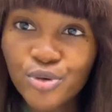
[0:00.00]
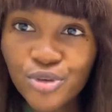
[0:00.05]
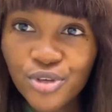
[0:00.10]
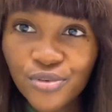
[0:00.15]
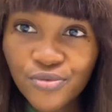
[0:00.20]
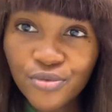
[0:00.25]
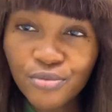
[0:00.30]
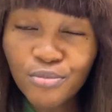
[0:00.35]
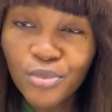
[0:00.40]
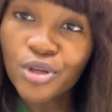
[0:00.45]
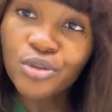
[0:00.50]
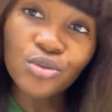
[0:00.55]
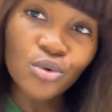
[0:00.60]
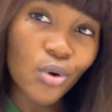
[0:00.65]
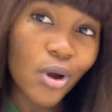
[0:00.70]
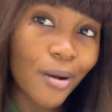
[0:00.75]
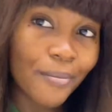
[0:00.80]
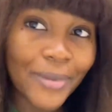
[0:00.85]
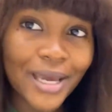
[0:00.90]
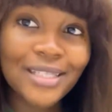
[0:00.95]
They'll give you money to
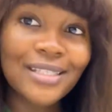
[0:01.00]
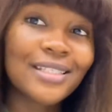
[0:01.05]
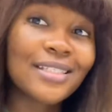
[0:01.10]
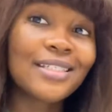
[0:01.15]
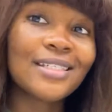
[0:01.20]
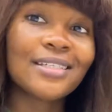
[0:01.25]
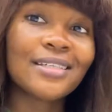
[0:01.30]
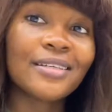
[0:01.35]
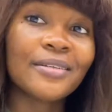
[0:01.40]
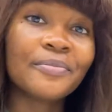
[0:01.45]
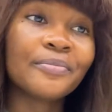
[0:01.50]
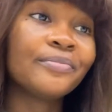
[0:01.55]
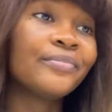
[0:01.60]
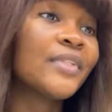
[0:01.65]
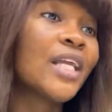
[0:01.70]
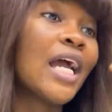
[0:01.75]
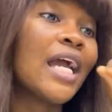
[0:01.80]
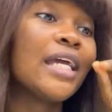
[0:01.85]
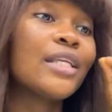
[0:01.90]
go and buy the chicken.